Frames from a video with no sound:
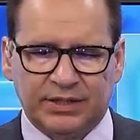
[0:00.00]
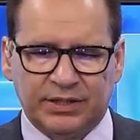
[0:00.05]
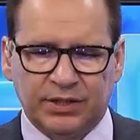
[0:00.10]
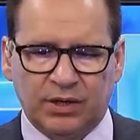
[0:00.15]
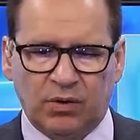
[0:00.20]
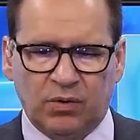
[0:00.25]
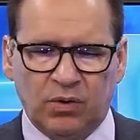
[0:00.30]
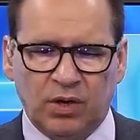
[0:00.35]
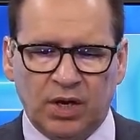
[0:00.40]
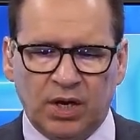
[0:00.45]

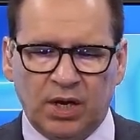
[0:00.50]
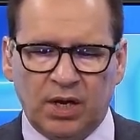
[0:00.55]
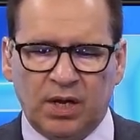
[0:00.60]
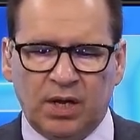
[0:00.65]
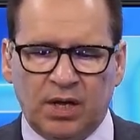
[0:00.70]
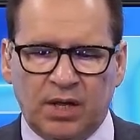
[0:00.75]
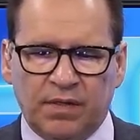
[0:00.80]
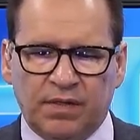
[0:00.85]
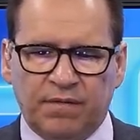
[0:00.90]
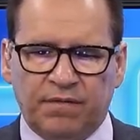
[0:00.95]
So
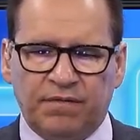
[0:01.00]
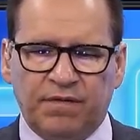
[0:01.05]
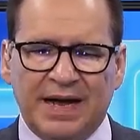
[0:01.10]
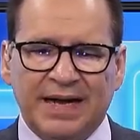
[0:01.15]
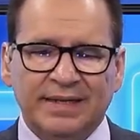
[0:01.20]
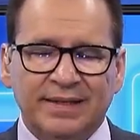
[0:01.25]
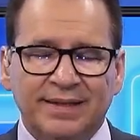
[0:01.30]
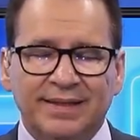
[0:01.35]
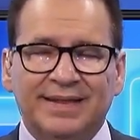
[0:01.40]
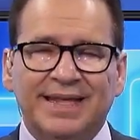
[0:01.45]
the
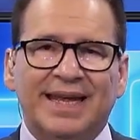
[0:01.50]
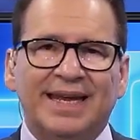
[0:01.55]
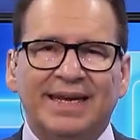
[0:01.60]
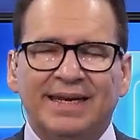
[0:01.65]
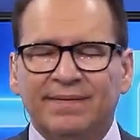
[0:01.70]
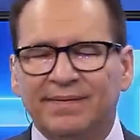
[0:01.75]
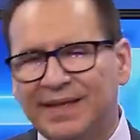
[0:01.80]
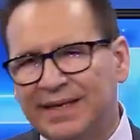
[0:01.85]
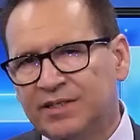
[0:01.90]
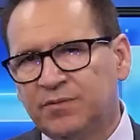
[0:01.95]
fact
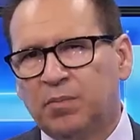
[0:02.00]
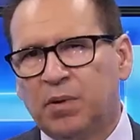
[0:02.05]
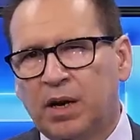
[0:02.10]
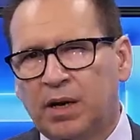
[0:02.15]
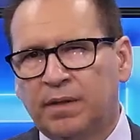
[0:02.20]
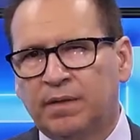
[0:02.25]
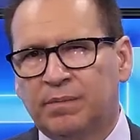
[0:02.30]
that that's probably